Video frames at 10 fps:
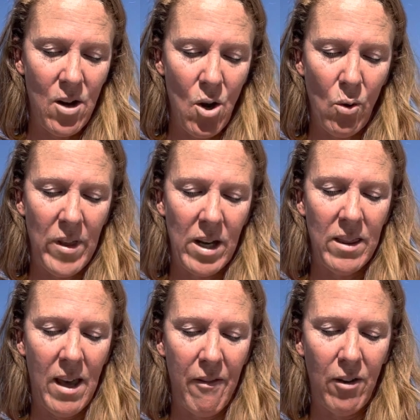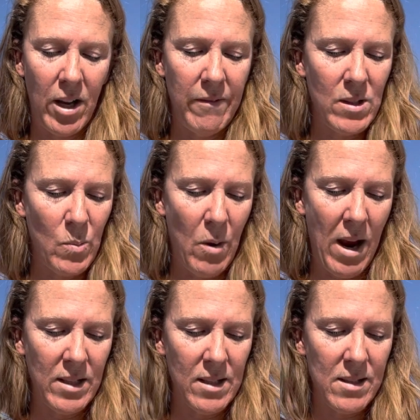know that in that forgiveness
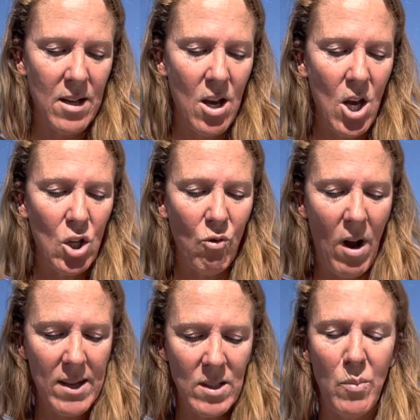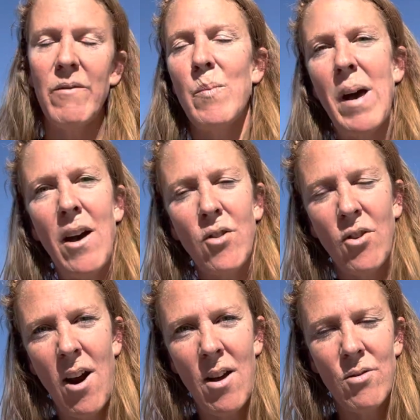practice, you rise above the
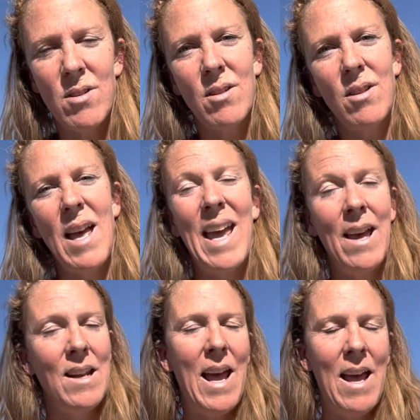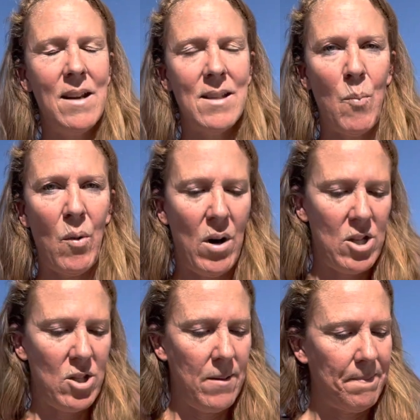battleground and end
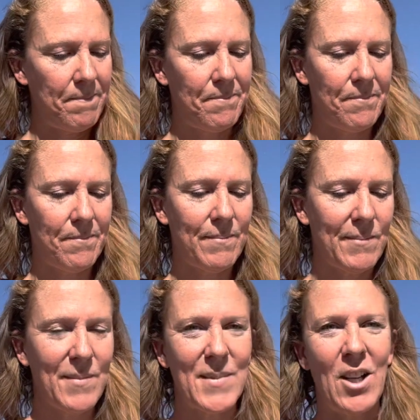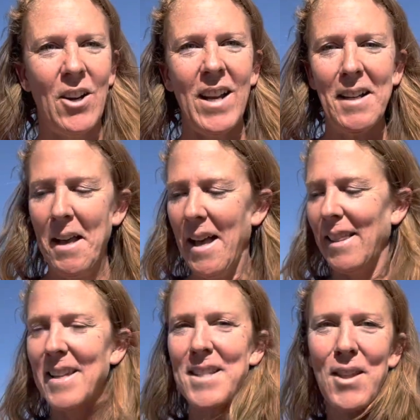separation. All right,
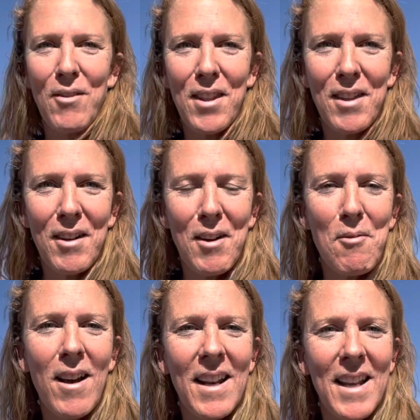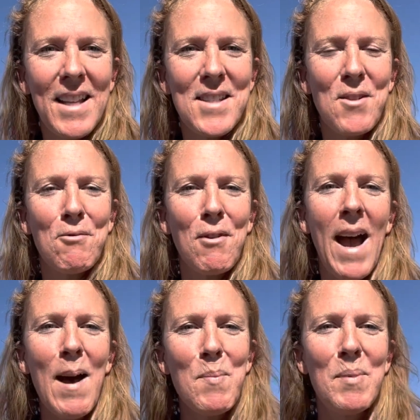lesson 331. It's a
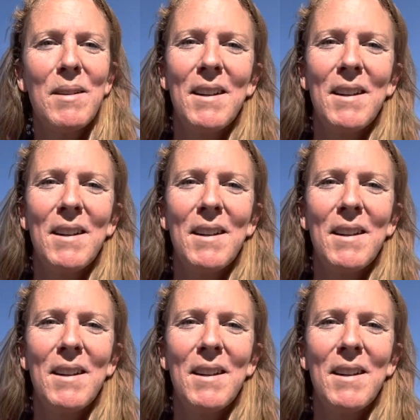wrap.